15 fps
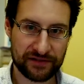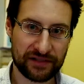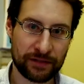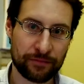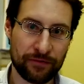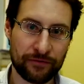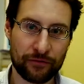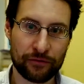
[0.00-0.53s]

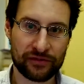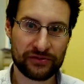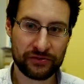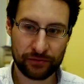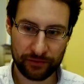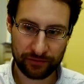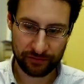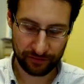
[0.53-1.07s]
said before,
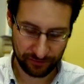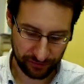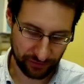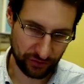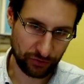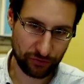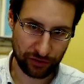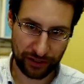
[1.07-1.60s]
also a
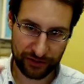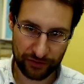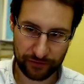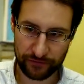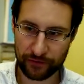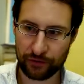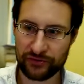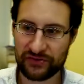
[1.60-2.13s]
new collection
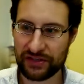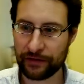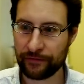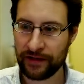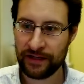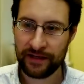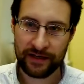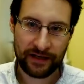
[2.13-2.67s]
of code stuff.
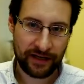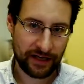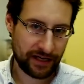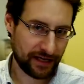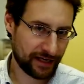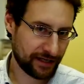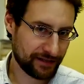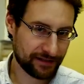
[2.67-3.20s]

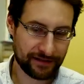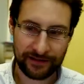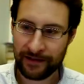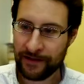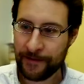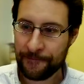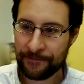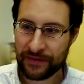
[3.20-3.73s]
And
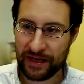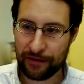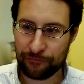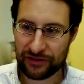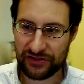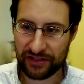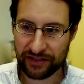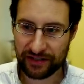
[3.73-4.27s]
I
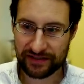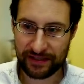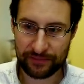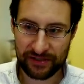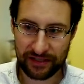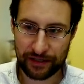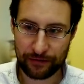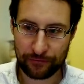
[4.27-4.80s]
was thinking
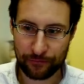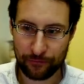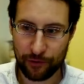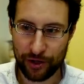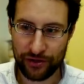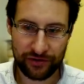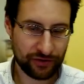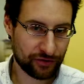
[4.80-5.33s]
something like
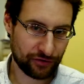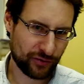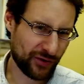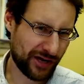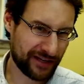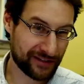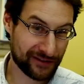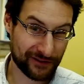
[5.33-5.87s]
one
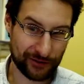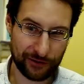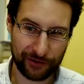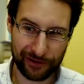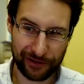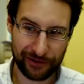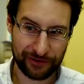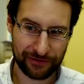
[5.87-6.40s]
OS
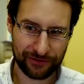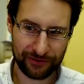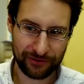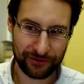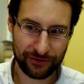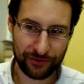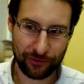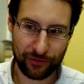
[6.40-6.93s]
or
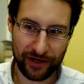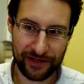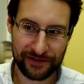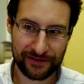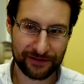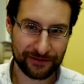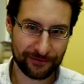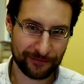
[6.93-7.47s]

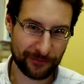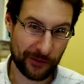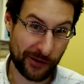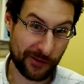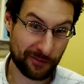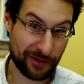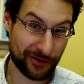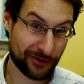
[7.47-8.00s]
OS
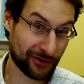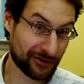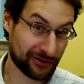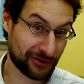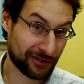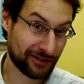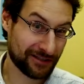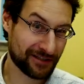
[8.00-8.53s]
1, because
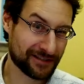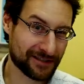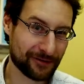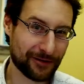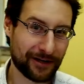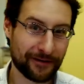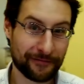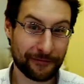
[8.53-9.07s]
certainly that's
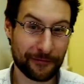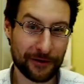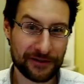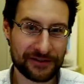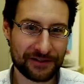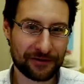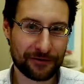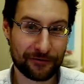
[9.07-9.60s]
our
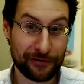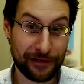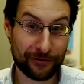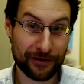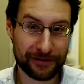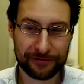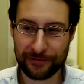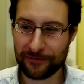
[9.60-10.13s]
first
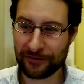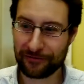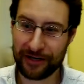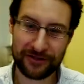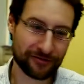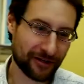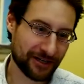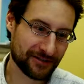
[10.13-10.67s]
real OS from
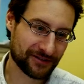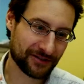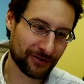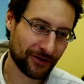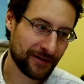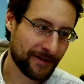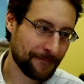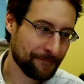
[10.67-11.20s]
scratch, right?
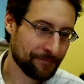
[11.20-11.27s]
So